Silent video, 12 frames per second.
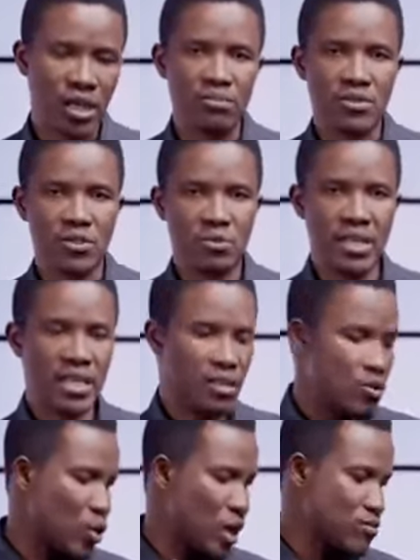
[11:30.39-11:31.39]
I'm speaking
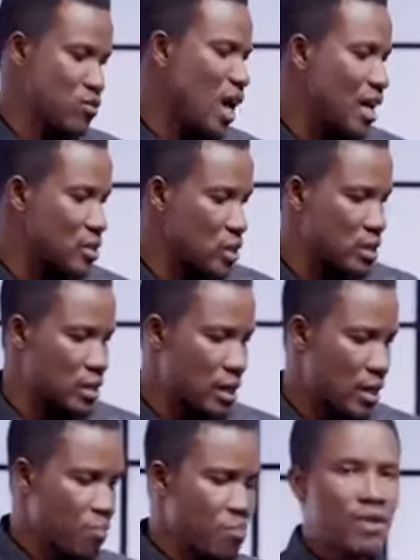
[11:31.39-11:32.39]
on what I've titled,
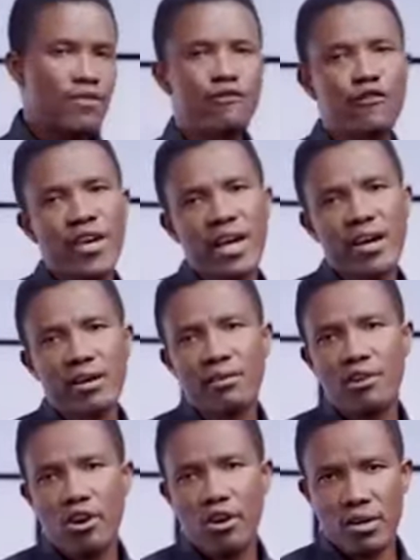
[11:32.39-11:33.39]
Fear
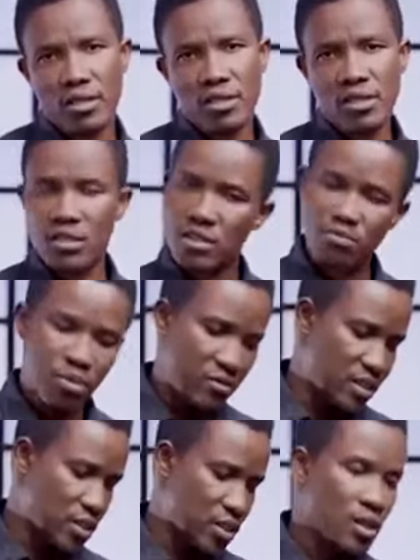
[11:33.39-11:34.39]
God, Not
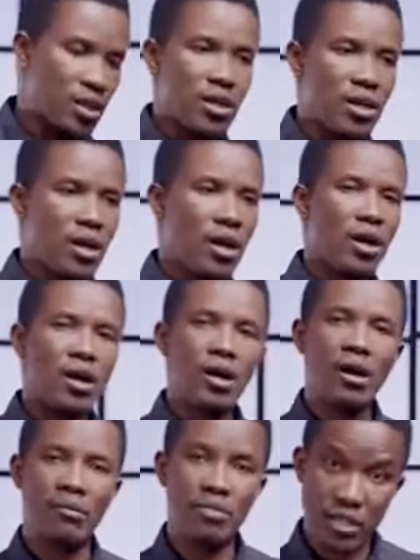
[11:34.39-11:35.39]
Poverty.
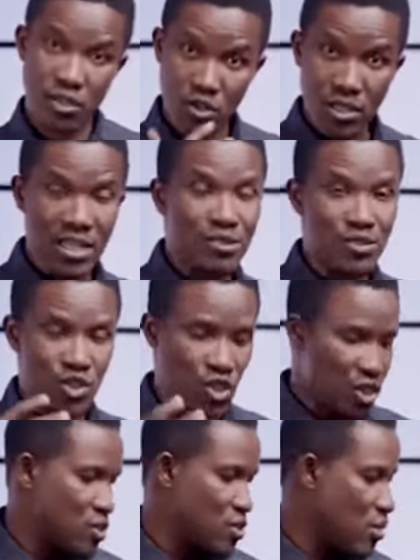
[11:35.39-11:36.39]
I've been instructed to
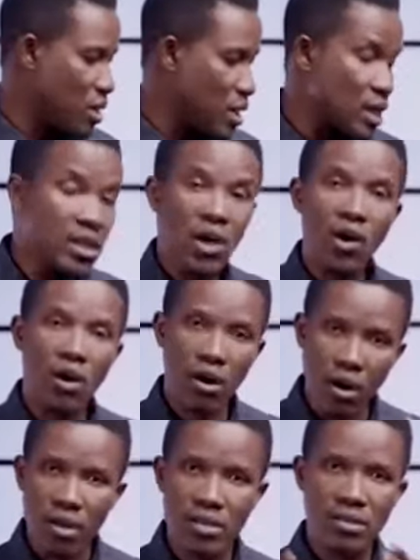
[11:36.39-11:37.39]
teach something
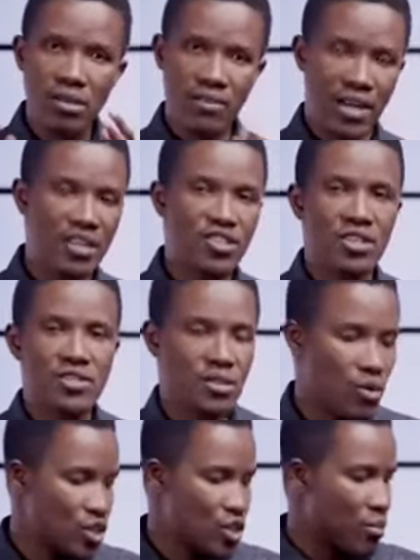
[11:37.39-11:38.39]
on financial
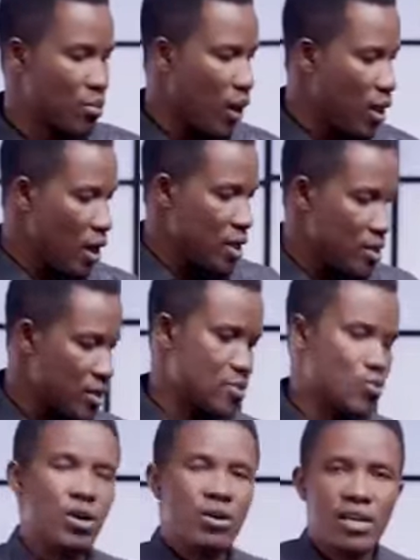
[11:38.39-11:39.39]
stewardship, and this
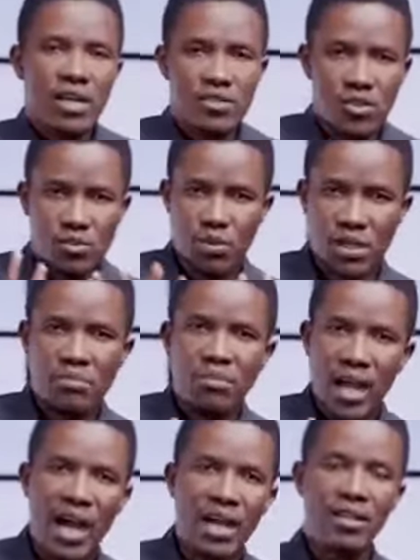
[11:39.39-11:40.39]
is what God has just put in
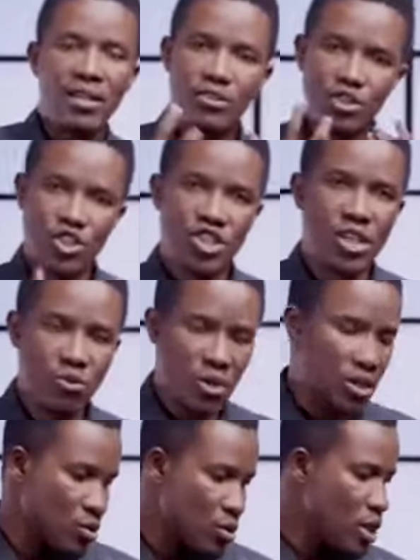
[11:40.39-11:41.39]
my heart to share
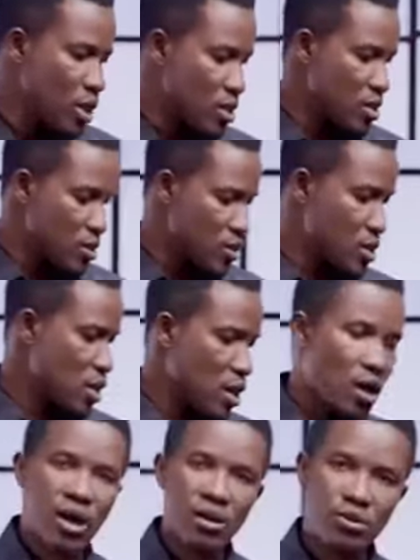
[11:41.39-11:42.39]
with you this
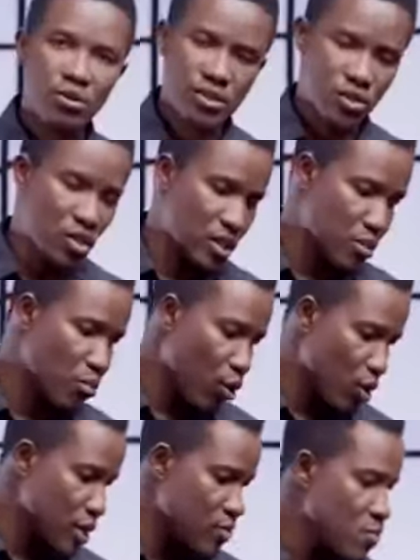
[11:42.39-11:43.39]
great Sunday
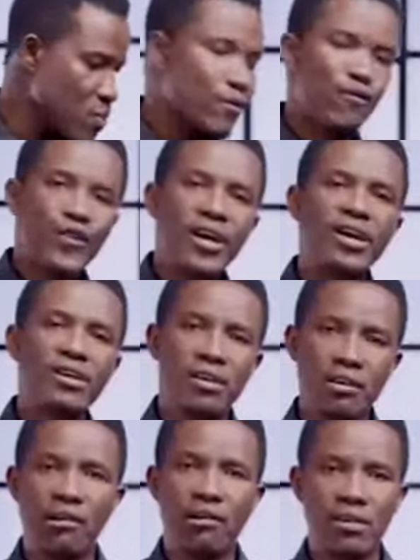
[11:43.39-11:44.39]
morning. Fear
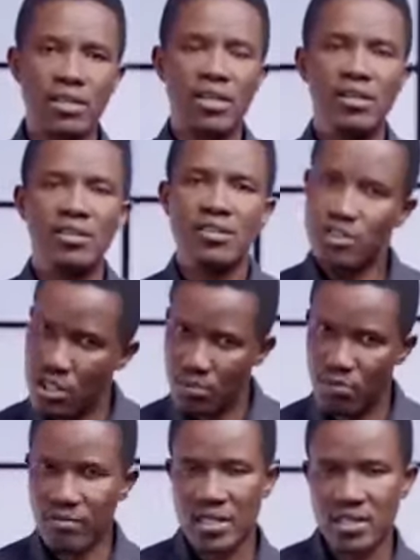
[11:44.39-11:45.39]
God,
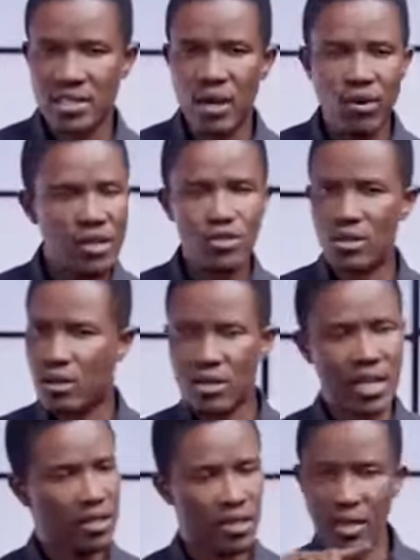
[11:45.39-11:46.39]
not poverty. I want you to
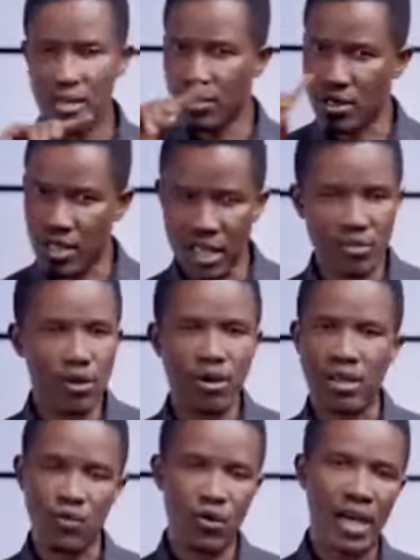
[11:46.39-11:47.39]
look at your neighbor
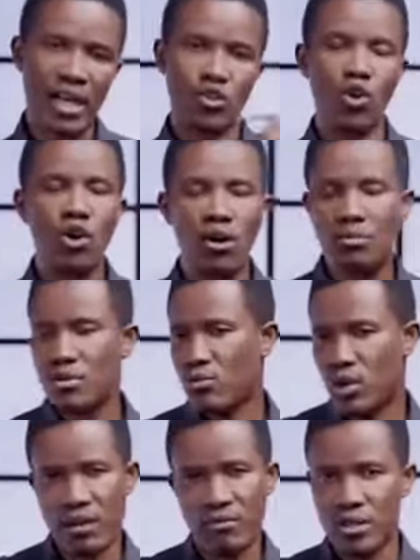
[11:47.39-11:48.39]
if you are at home,
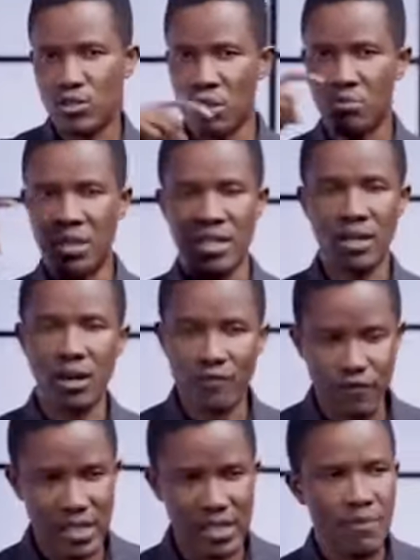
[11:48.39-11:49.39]
whatever you may be in the
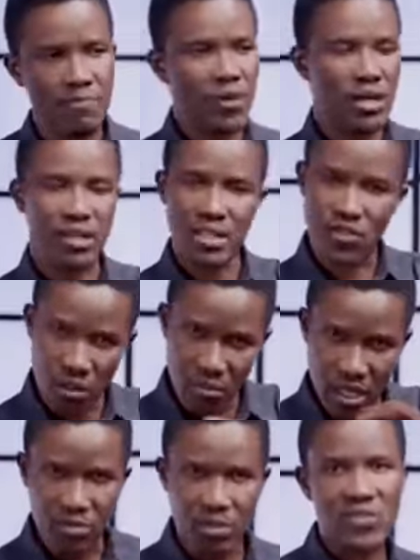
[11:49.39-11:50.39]
office. Look at
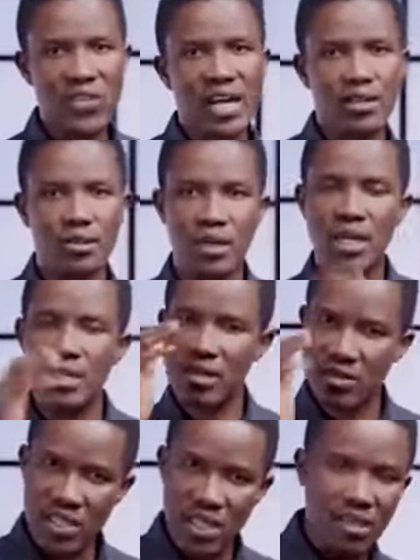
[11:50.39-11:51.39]
somebody beside you
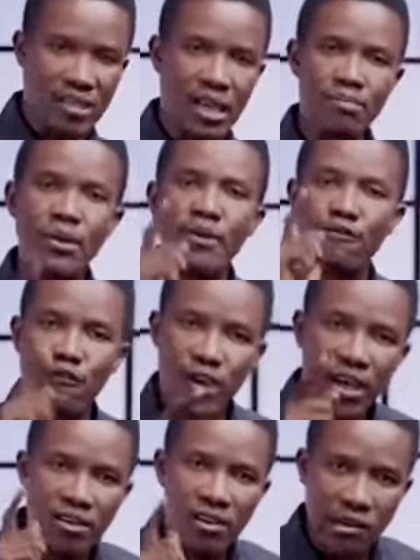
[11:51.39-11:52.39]
and tell them,
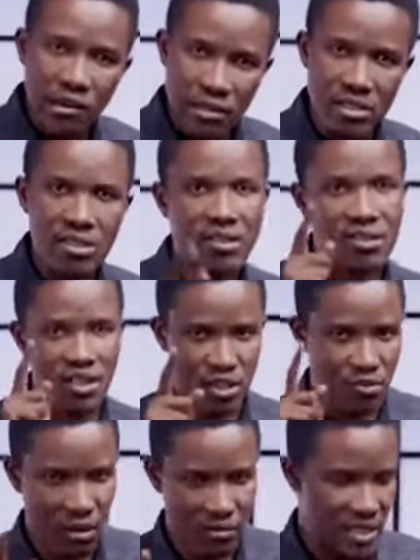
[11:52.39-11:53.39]
fear God,
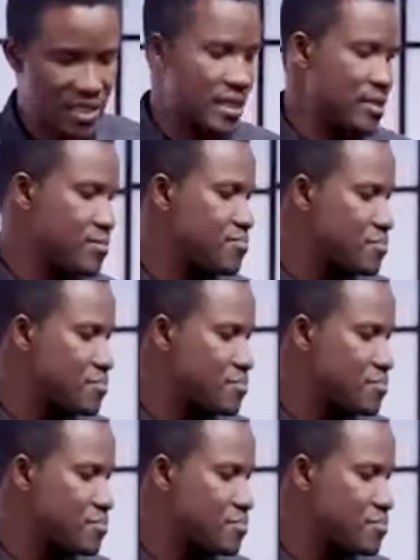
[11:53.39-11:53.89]
not poverty.